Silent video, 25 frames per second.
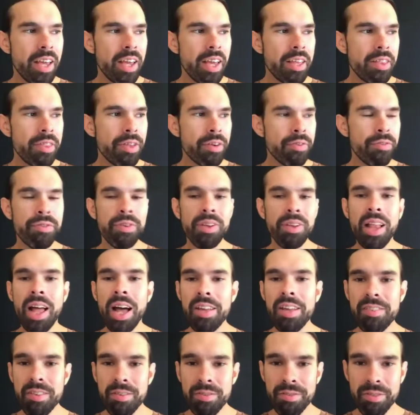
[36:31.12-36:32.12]
the
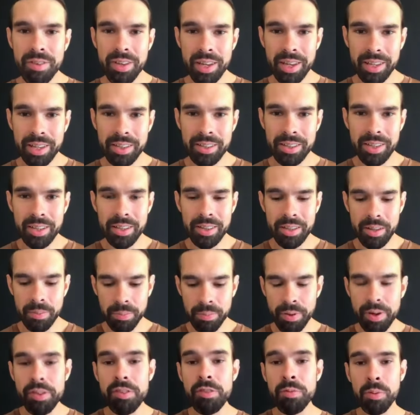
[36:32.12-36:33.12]
philosophy, the
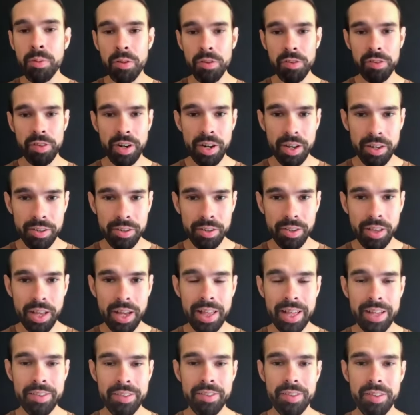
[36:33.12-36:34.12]
principles that underlie
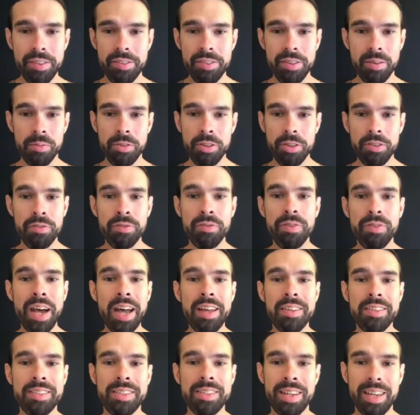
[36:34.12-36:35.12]
that system just
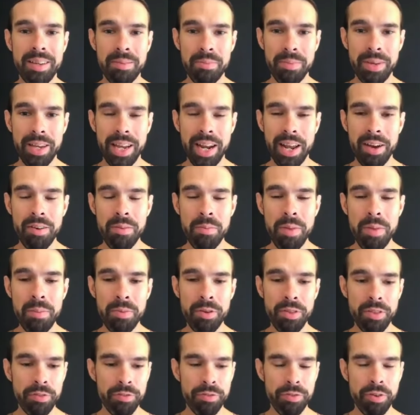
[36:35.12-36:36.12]
fascinate me. And I
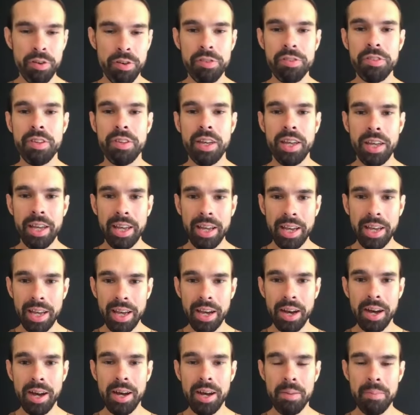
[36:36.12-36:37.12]
remember the first
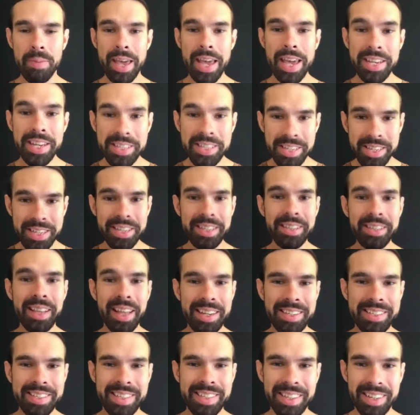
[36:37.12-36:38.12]
AT
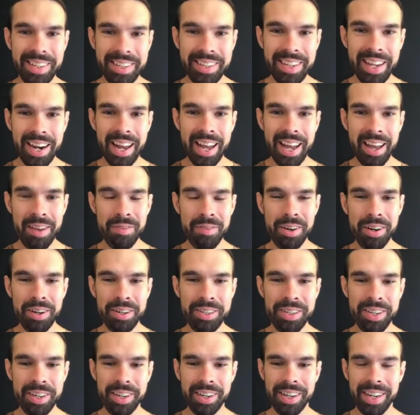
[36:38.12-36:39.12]
lesson that I ever
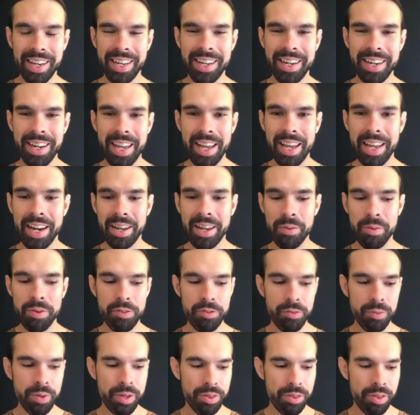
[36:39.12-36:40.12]
took, and it
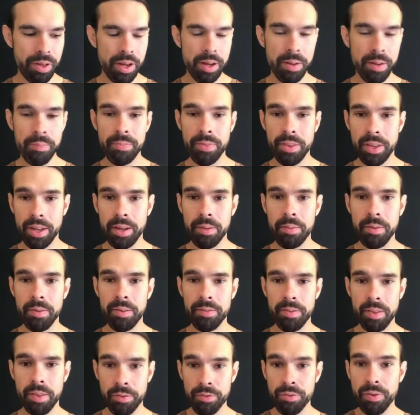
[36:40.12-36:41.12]
was with a
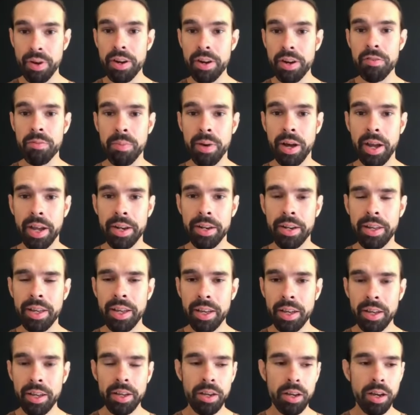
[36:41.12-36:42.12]
friend of mine,
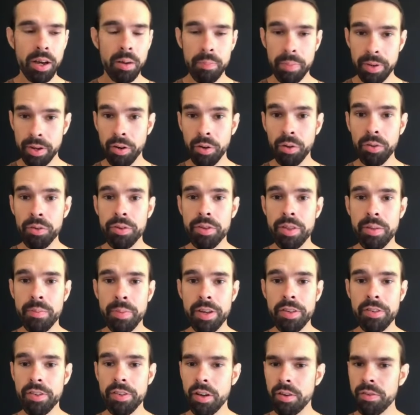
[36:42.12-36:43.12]
a bit older than
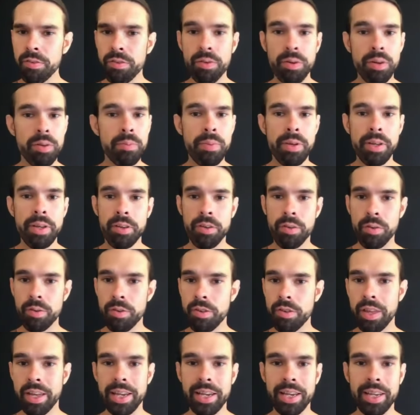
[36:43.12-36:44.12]
myself, who
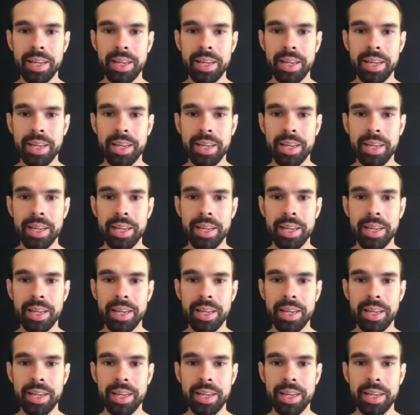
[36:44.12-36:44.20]
was like,